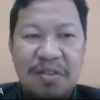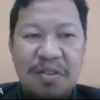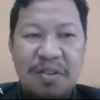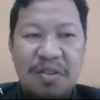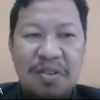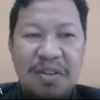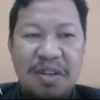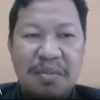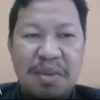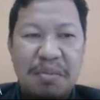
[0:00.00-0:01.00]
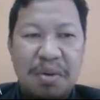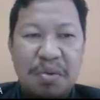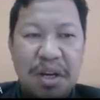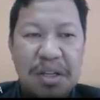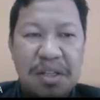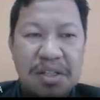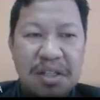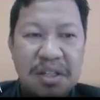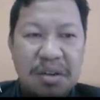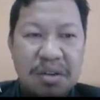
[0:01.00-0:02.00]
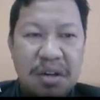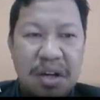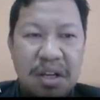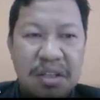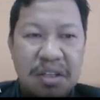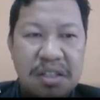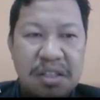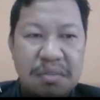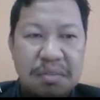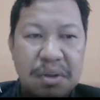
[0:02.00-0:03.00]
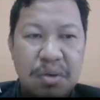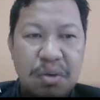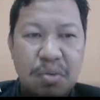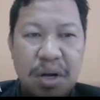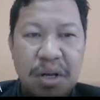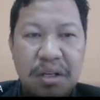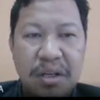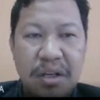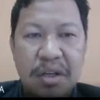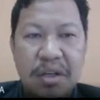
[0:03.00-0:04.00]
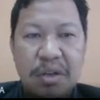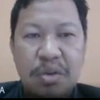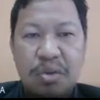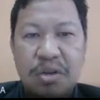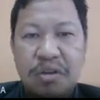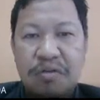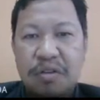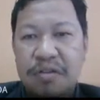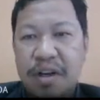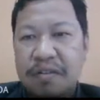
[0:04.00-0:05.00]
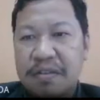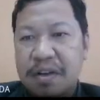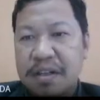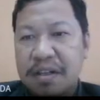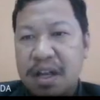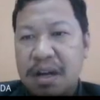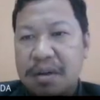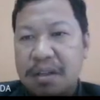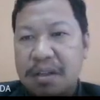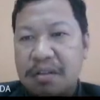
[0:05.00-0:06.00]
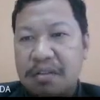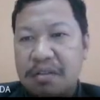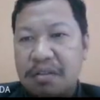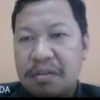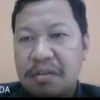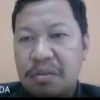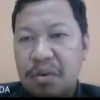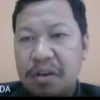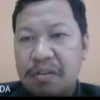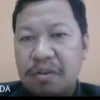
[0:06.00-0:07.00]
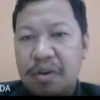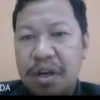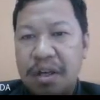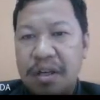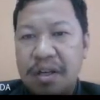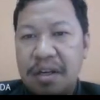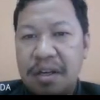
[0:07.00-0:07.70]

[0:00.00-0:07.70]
don't remember what is this PO1, 2, 3, 4, 5 up until 12, you can